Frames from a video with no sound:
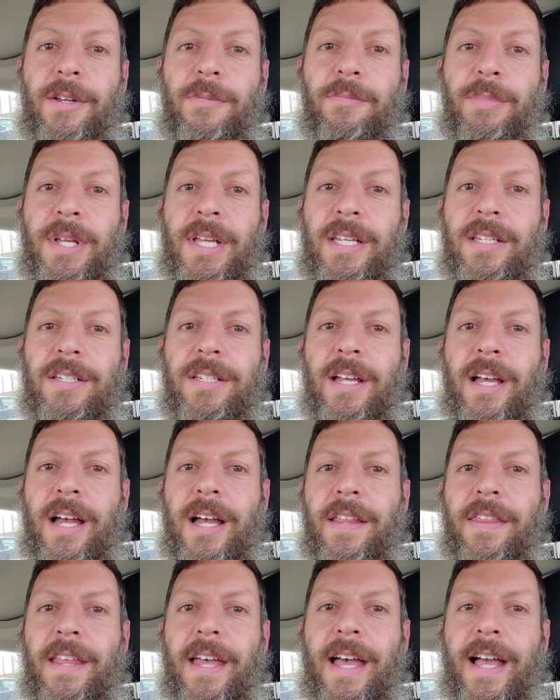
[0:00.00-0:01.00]
piece
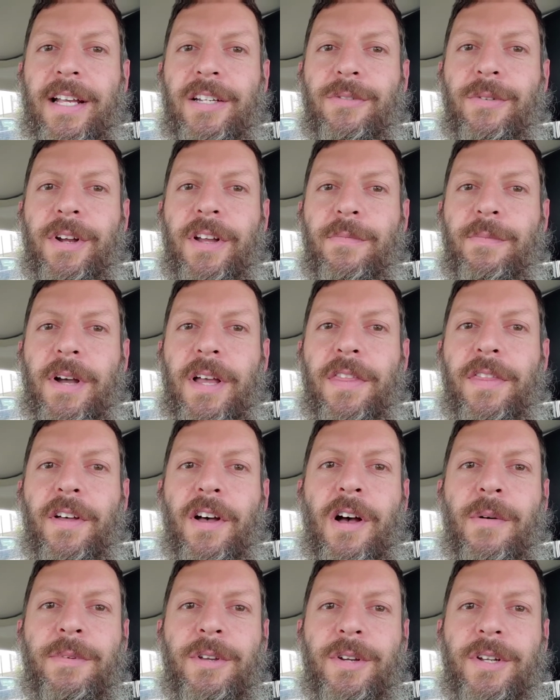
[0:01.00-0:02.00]
on the x-ray of my
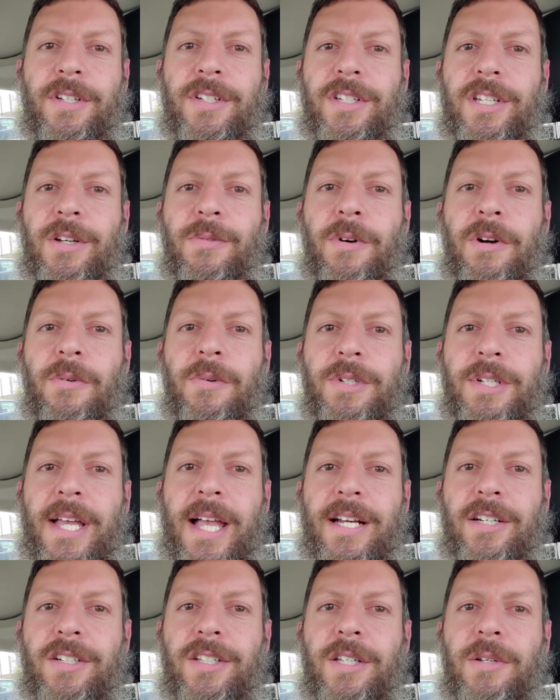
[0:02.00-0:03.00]
thumb. You could see where it was
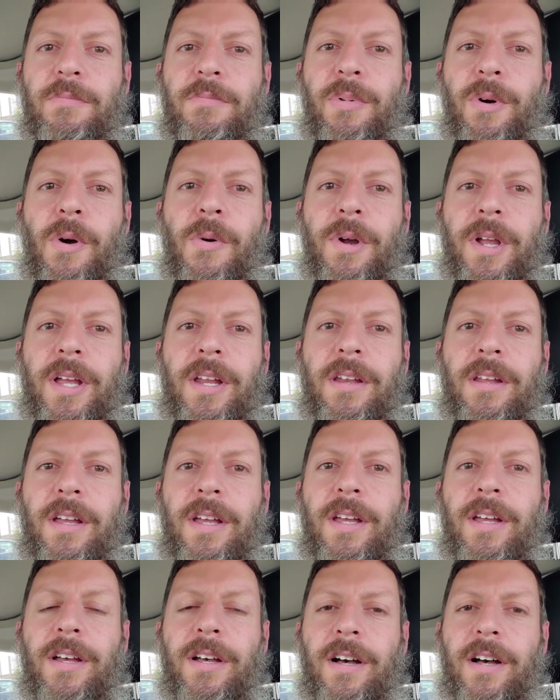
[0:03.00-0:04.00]
actually broken,
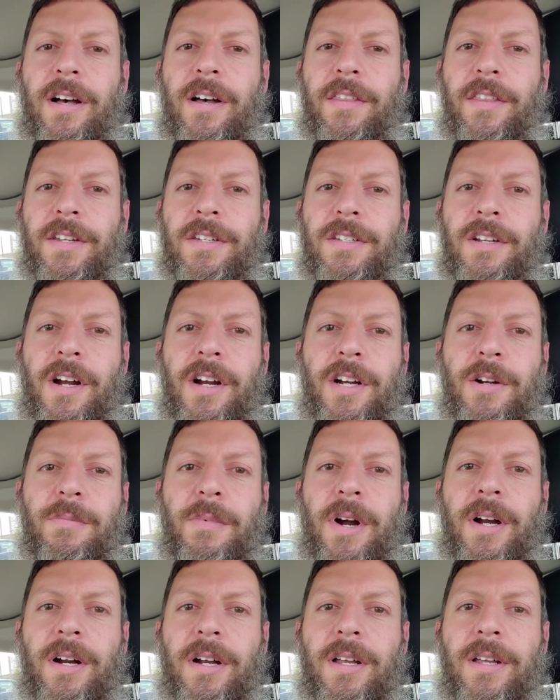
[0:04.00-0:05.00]
the dark
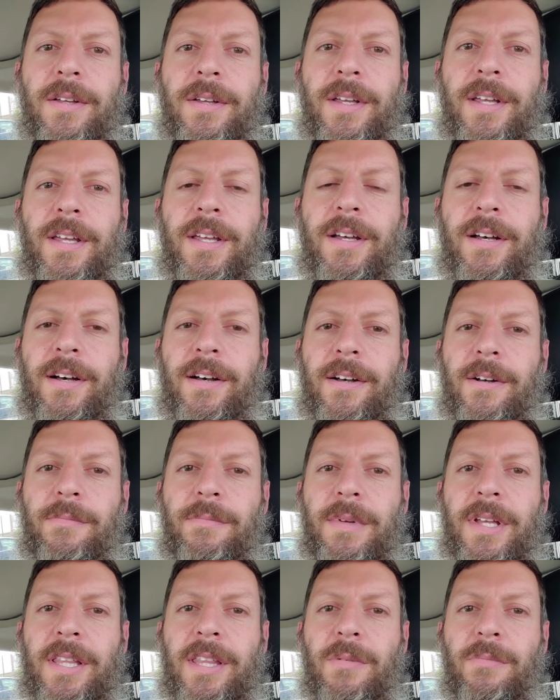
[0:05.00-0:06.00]
mark
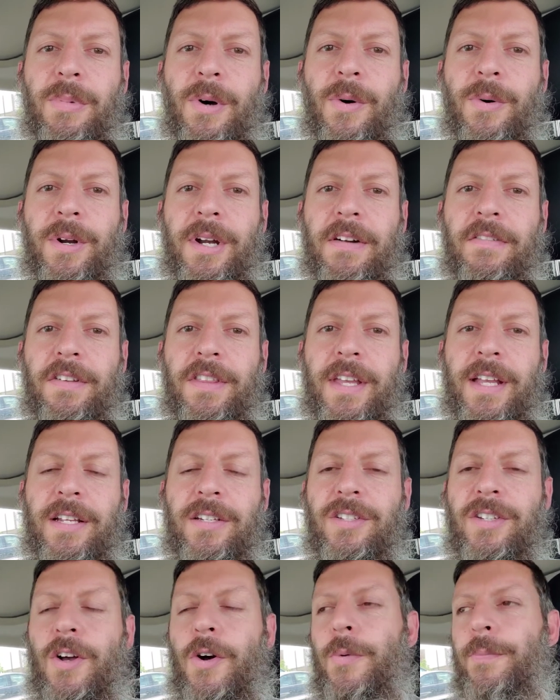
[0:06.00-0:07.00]
in the bone and everything.
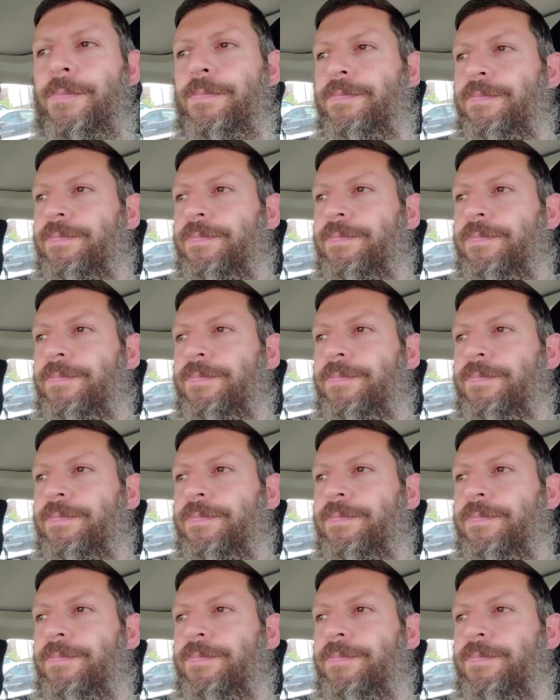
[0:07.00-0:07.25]
So